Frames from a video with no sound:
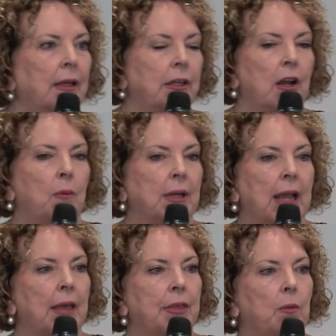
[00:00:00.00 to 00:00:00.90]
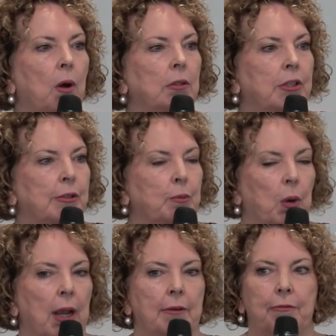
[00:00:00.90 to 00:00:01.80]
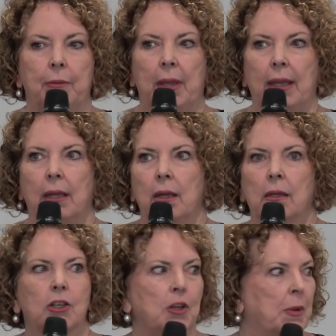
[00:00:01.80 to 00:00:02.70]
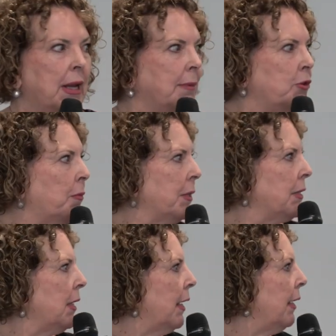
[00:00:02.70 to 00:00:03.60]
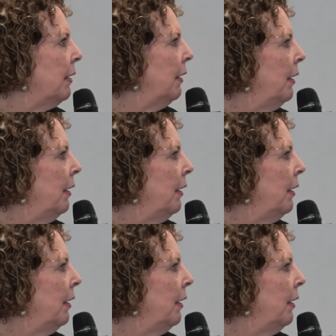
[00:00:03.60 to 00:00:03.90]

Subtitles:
You know, when Kathy Walters prayed for me, gosh, I'm a name dropper today.